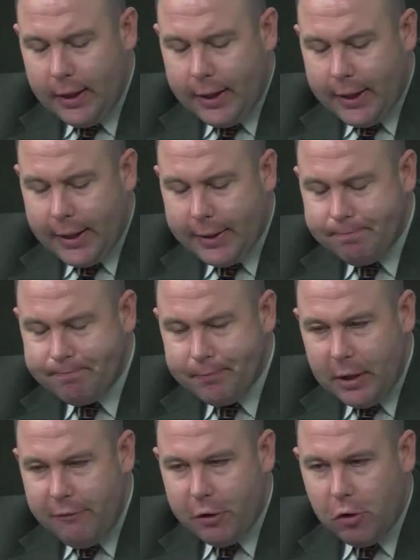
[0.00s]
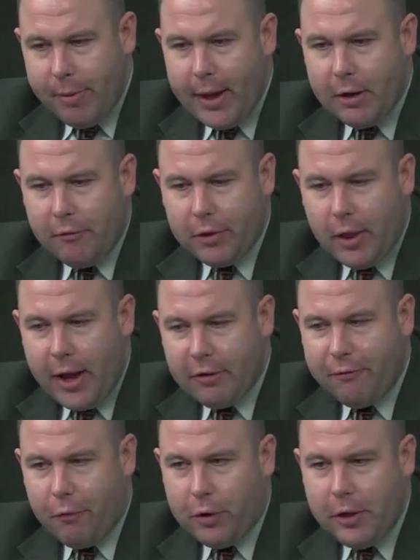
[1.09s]
Um, if you go back over the
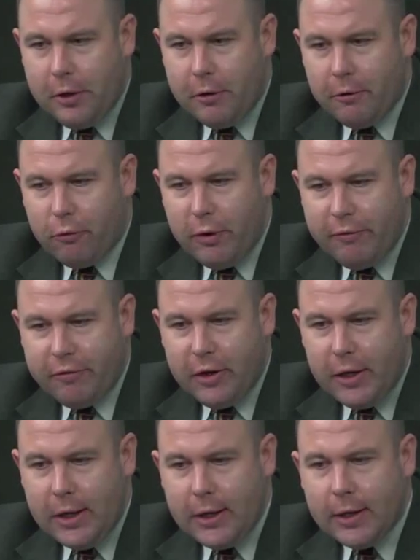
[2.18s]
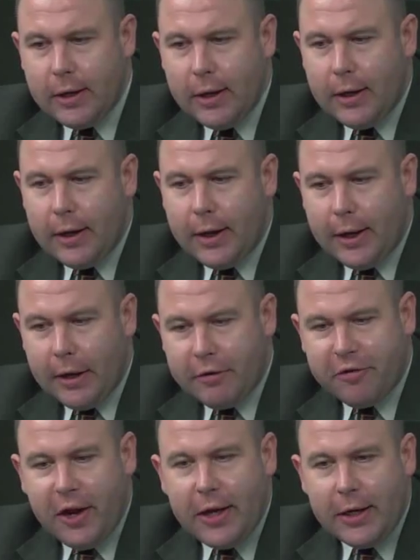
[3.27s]
last forty years, we've seen uh, a
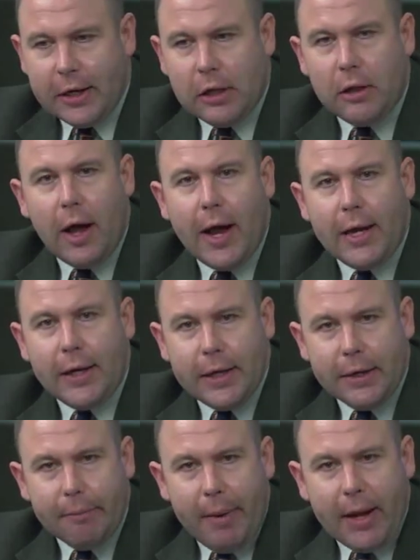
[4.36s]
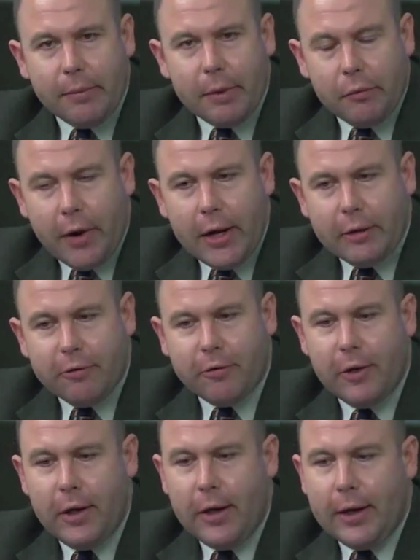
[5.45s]
steady decline in abandonment
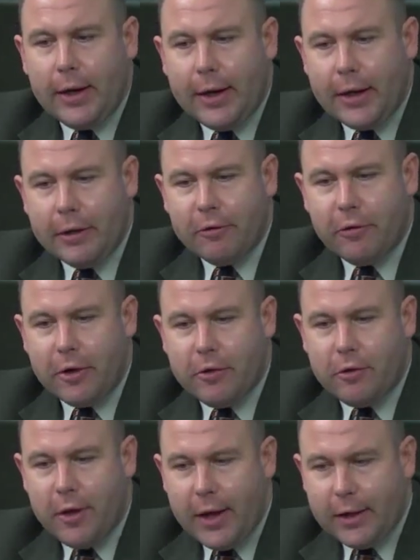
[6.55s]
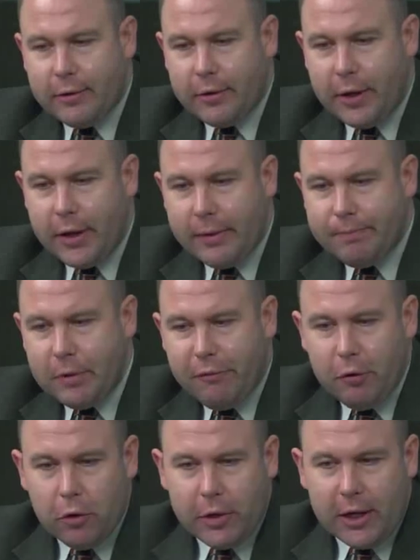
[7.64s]
rates, uh, such that uh,
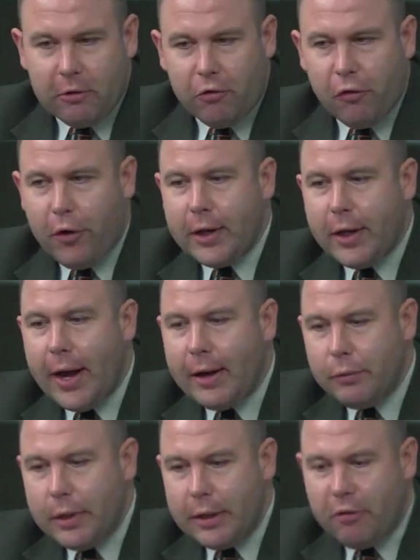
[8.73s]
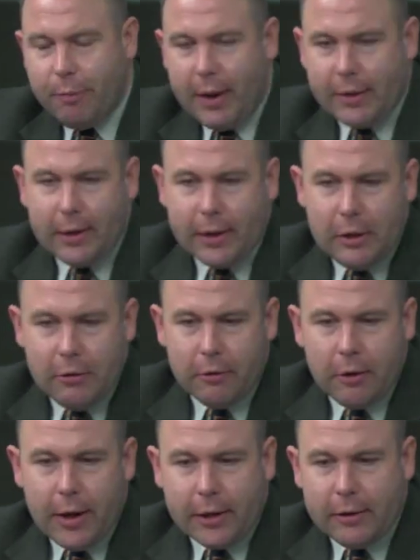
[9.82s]
if you look at the trend line, we'd expect on a
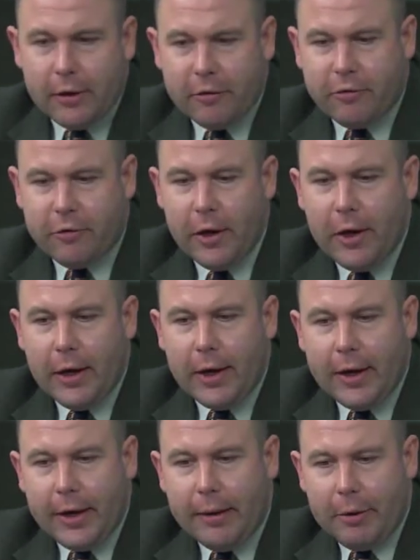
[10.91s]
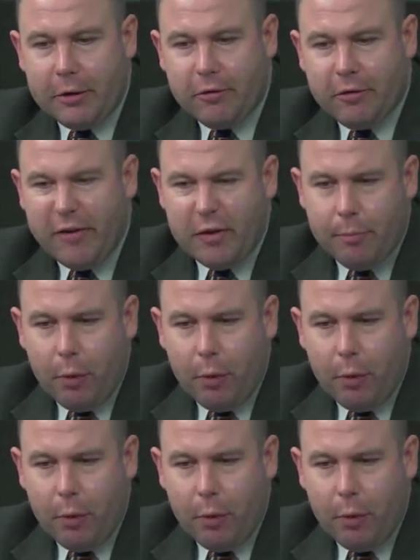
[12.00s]
year like this uh, about a seven